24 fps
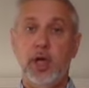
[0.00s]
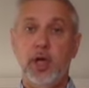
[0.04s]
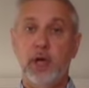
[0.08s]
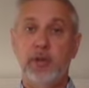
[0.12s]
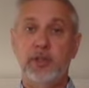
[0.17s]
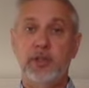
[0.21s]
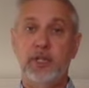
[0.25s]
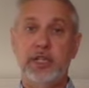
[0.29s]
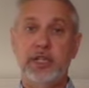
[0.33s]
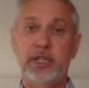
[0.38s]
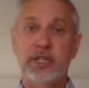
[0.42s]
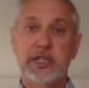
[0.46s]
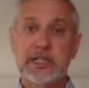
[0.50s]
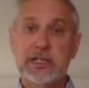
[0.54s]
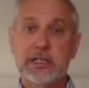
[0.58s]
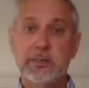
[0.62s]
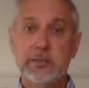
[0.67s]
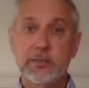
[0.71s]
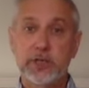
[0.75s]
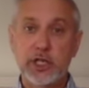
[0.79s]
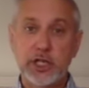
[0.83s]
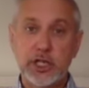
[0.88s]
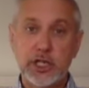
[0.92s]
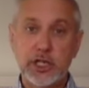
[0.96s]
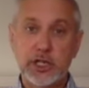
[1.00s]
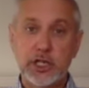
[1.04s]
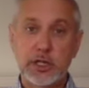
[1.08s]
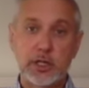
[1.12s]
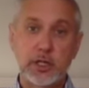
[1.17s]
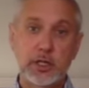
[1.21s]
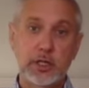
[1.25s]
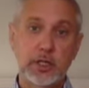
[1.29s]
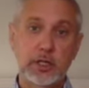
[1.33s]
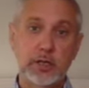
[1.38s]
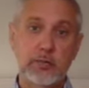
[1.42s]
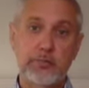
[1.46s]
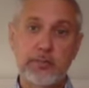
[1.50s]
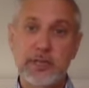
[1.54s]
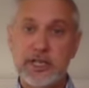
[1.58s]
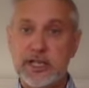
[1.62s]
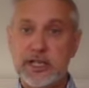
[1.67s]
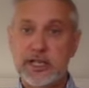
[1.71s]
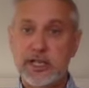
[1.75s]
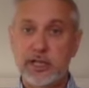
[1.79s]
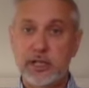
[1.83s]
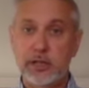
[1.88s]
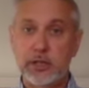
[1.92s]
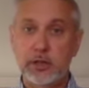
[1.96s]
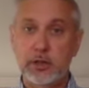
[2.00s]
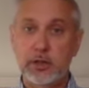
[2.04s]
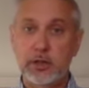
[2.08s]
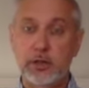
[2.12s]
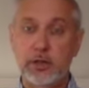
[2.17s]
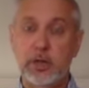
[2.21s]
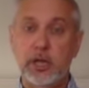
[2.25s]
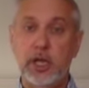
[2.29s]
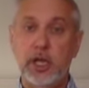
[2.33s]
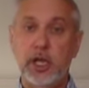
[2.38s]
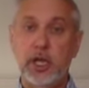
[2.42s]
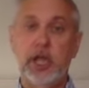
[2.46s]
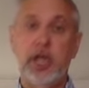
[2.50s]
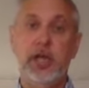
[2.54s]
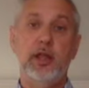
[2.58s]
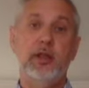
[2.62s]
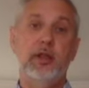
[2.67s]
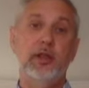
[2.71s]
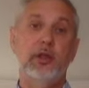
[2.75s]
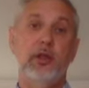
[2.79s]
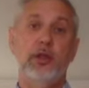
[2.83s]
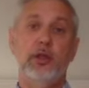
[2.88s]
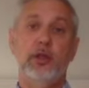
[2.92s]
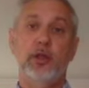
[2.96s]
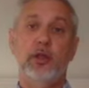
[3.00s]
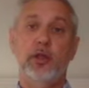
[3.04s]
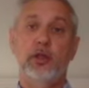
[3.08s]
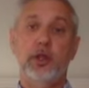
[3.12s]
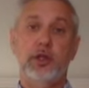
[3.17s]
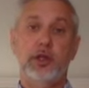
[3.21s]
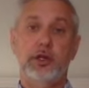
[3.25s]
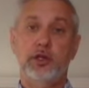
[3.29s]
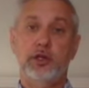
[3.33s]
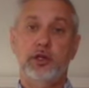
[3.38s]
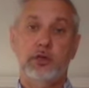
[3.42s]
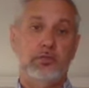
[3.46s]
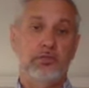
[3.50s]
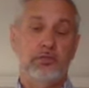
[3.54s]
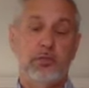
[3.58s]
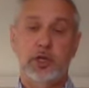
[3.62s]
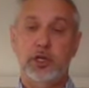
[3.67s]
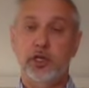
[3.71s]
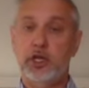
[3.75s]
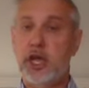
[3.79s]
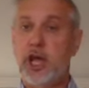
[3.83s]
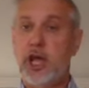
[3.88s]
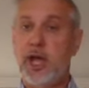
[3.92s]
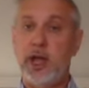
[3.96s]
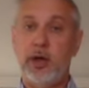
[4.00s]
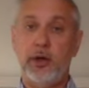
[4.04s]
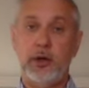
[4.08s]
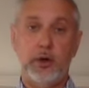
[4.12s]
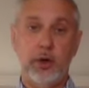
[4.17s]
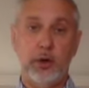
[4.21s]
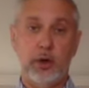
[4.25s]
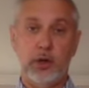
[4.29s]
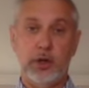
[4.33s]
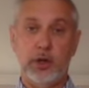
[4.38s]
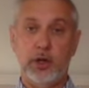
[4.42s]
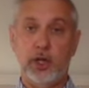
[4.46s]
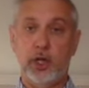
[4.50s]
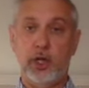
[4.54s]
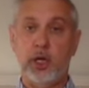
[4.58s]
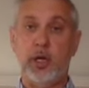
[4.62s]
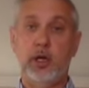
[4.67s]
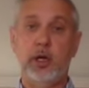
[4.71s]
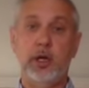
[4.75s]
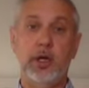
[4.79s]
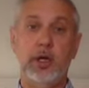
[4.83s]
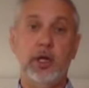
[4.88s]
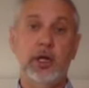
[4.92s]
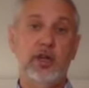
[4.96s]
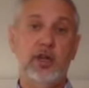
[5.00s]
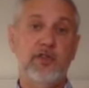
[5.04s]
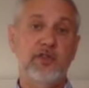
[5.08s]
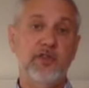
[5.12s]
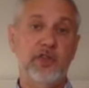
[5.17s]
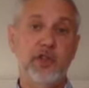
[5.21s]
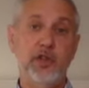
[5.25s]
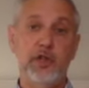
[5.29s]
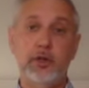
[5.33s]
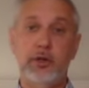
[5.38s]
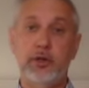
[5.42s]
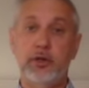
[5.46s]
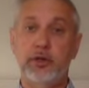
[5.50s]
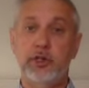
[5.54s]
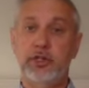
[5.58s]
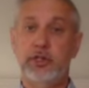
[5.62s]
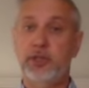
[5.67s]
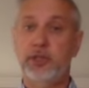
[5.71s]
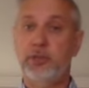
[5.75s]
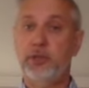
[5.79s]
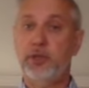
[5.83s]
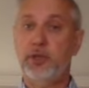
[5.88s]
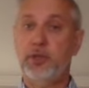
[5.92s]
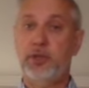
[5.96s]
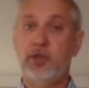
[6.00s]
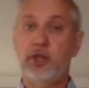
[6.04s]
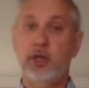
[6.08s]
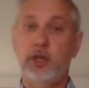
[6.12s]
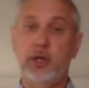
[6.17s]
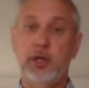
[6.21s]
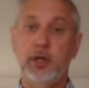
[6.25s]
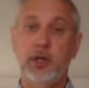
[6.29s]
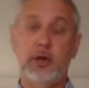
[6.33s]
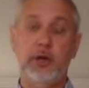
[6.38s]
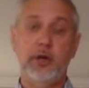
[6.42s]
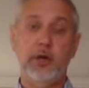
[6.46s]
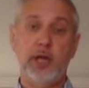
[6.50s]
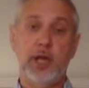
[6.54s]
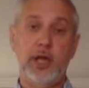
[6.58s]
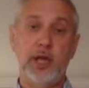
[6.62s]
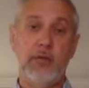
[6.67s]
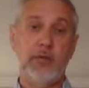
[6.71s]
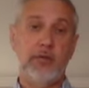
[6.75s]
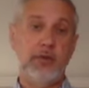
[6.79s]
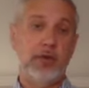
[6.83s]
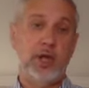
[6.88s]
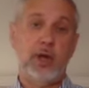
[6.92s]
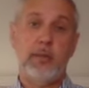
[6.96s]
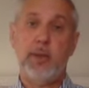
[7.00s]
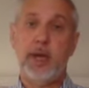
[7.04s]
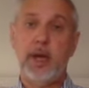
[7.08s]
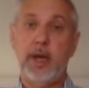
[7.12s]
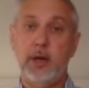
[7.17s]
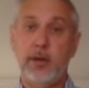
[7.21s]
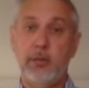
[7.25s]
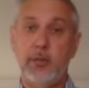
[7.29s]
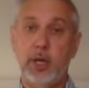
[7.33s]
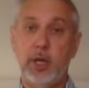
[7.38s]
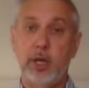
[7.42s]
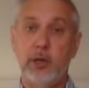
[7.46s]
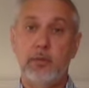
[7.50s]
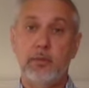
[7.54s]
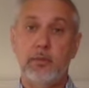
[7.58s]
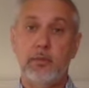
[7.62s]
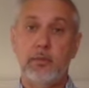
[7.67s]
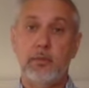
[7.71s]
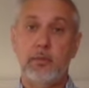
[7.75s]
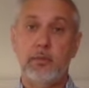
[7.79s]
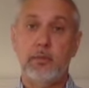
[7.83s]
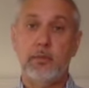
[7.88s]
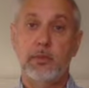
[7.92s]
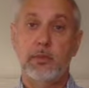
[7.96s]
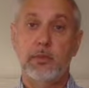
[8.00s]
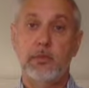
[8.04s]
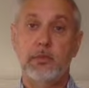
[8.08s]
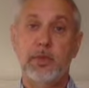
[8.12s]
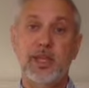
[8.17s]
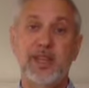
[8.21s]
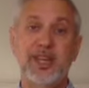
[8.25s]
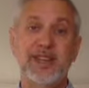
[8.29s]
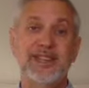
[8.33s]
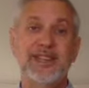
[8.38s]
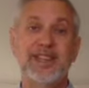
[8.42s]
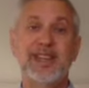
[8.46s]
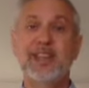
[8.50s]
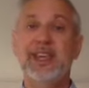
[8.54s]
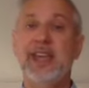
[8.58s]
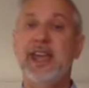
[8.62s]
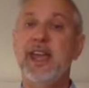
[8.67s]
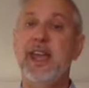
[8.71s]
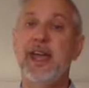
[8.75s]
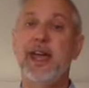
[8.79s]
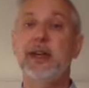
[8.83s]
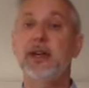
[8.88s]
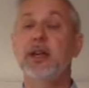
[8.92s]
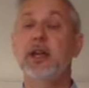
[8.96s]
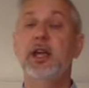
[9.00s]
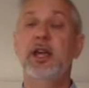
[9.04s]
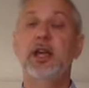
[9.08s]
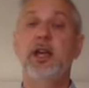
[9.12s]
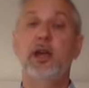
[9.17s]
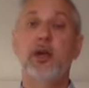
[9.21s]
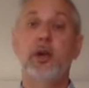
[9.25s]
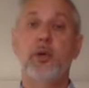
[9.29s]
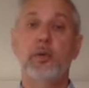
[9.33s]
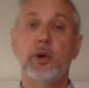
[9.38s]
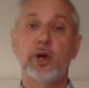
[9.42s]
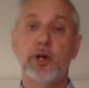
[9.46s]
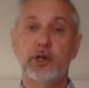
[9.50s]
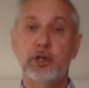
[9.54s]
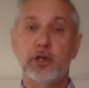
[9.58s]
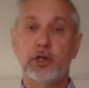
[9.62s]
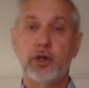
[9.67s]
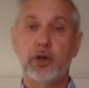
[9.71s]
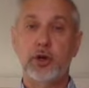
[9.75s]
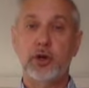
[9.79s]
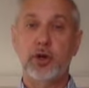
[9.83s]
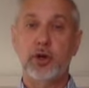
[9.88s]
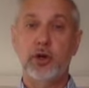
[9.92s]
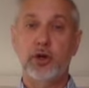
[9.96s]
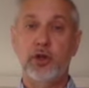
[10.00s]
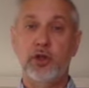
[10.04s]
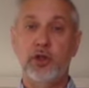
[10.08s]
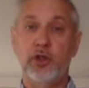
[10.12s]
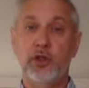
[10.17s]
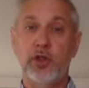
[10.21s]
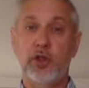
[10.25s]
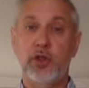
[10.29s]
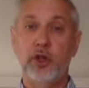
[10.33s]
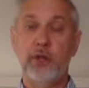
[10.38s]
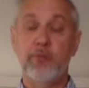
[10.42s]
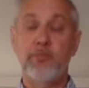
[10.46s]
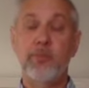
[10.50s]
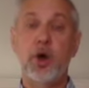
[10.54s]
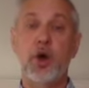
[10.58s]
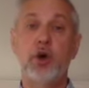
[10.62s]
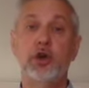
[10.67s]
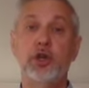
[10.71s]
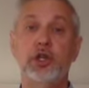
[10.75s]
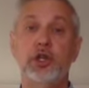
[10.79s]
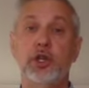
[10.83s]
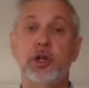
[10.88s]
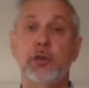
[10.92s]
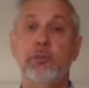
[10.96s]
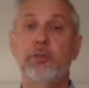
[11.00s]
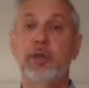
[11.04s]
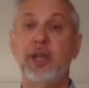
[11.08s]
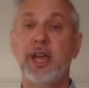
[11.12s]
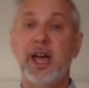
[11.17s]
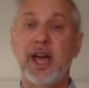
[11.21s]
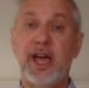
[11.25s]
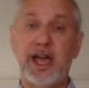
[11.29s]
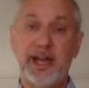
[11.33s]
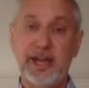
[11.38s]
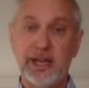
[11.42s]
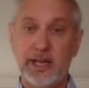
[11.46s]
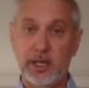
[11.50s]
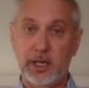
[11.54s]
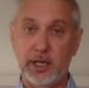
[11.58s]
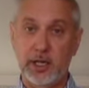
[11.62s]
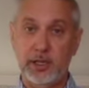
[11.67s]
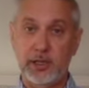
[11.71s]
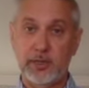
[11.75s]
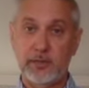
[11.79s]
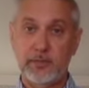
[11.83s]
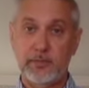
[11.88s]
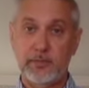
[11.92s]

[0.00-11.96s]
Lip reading: saying, "I'm not mad at you," and the child or the individual is simply thinking, "Okay, they're not mad at me," because they can't register the emotion behind it